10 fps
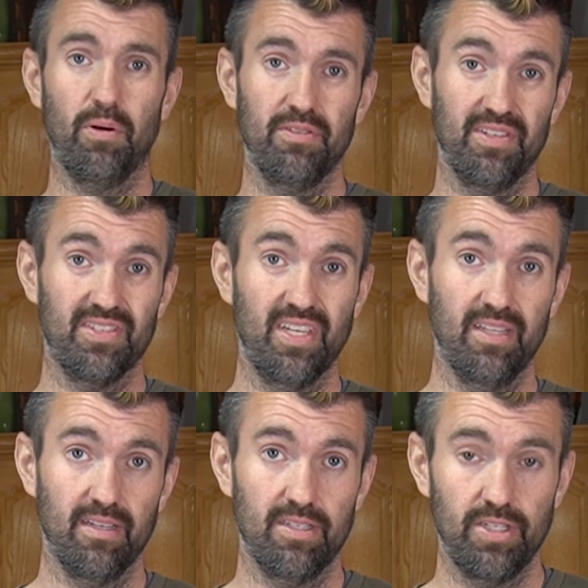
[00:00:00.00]
boneless,
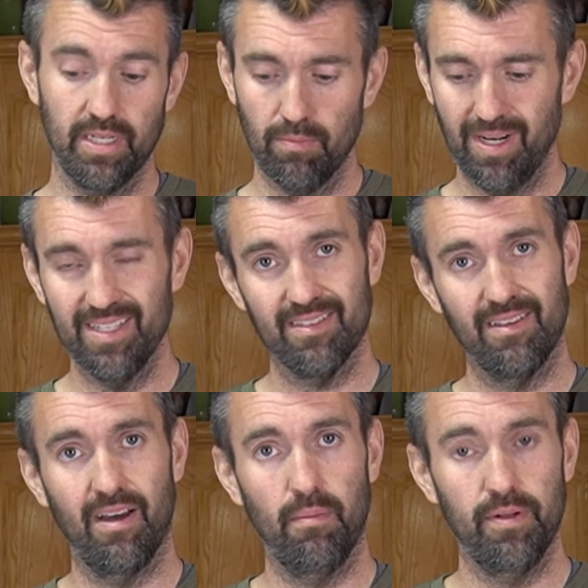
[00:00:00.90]
skinless chicken breasts
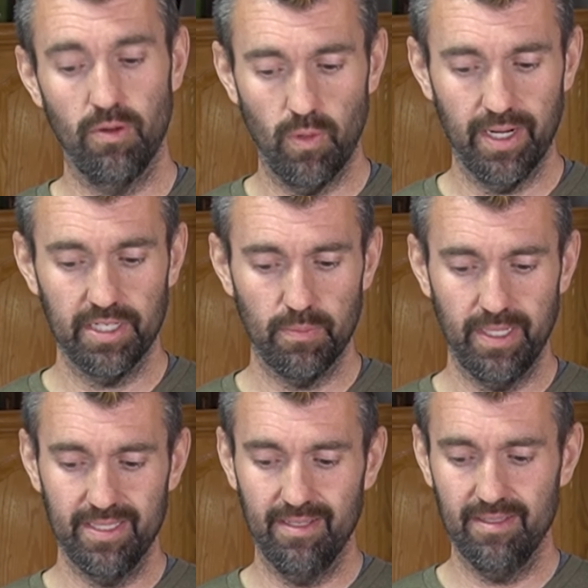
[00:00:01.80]
cut up into 1-inch
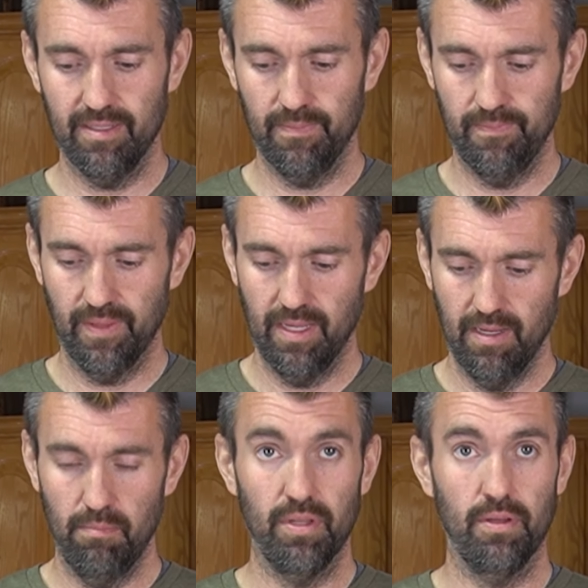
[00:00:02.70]
pieces.
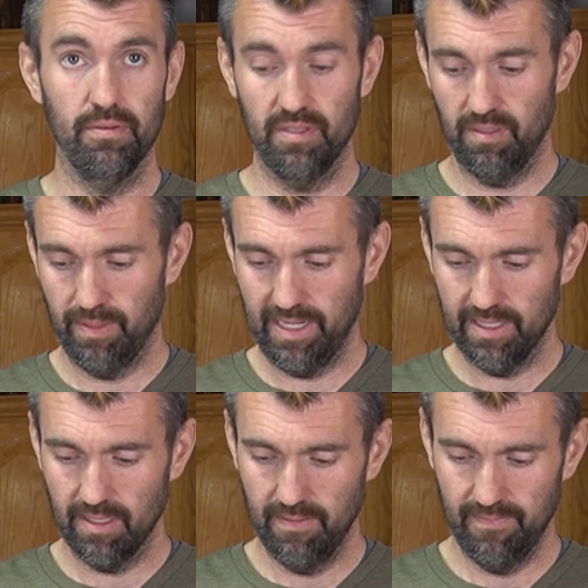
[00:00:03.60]
Put those in the
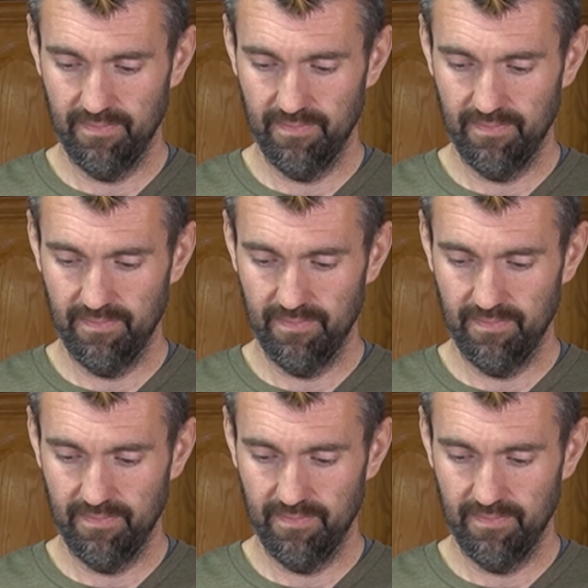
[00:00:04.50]
bag,